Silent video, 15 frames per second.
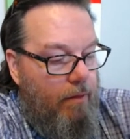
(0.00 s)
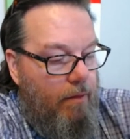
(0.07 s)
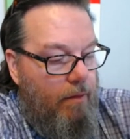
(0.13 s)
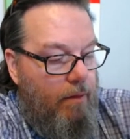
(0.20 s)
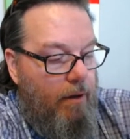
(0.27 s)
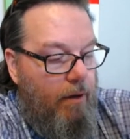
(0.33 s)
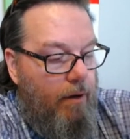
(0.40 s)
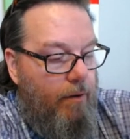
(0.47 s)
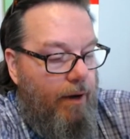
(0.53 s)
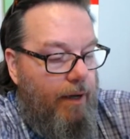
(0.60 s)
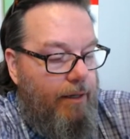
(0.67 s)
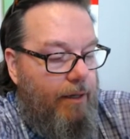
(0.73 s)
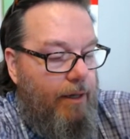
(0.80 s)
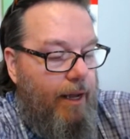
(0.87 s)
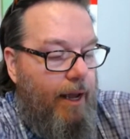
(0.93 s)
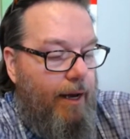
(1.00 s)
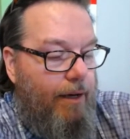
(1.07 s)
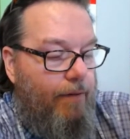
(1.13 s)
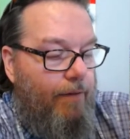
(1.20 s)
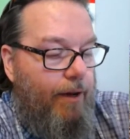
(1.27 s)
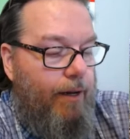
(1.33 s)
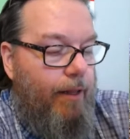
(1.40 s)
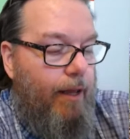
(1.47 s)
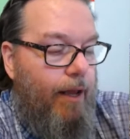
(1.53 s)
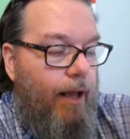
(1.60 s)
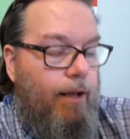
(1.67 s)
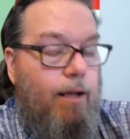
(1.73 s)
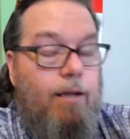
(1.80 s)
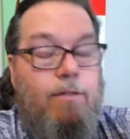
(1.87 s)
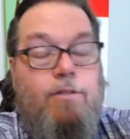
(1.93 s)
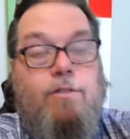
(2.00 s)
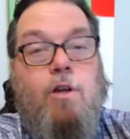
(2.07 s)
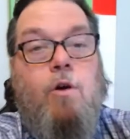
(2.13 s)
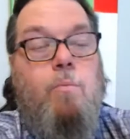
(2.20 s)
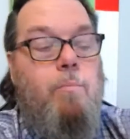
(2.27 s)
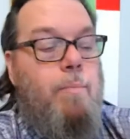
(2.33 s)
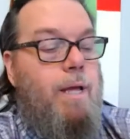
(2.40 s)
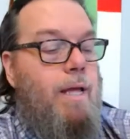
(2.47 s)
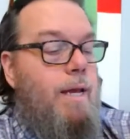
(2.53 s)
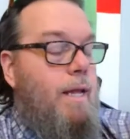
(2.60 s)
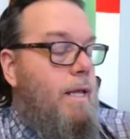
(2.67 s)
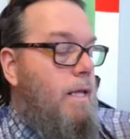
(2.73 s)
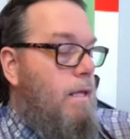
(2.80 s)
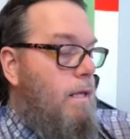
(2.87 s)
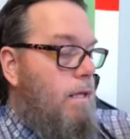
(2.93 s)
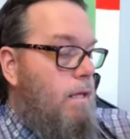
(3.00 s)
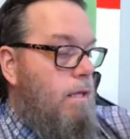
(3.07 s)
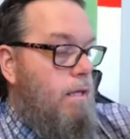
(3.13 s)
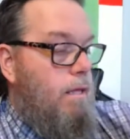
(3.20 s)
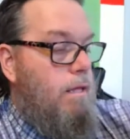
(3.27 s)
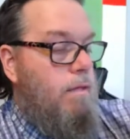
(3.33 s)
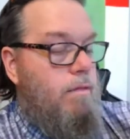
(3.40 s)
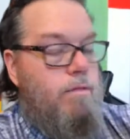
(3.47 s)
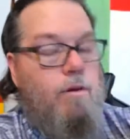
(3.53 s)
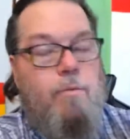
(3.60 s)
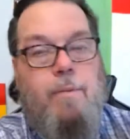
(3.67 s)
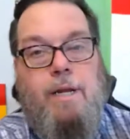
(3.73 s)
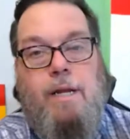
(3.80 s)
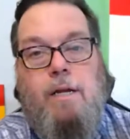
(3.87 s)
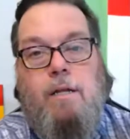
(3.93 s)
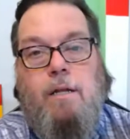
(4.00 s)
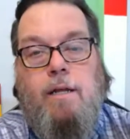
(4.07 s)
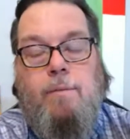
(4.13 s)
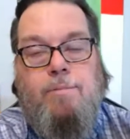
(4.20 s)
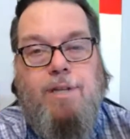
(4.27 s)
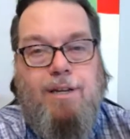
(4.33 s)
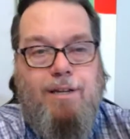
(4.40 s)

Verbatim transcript: No, I deactivated that. I got so many, so many clips.